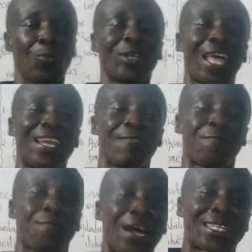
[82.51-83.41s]
What are the
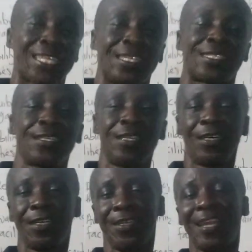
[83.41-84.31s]
factors
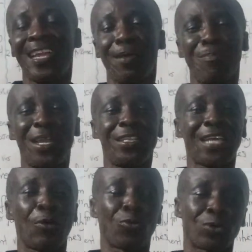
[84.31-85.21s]
that the
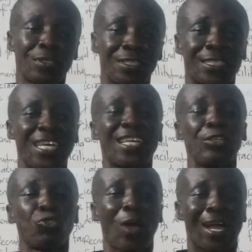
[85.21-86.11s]
manager will take
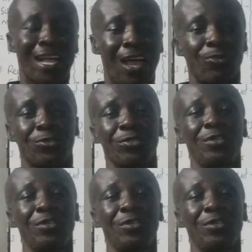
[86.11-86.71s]
into account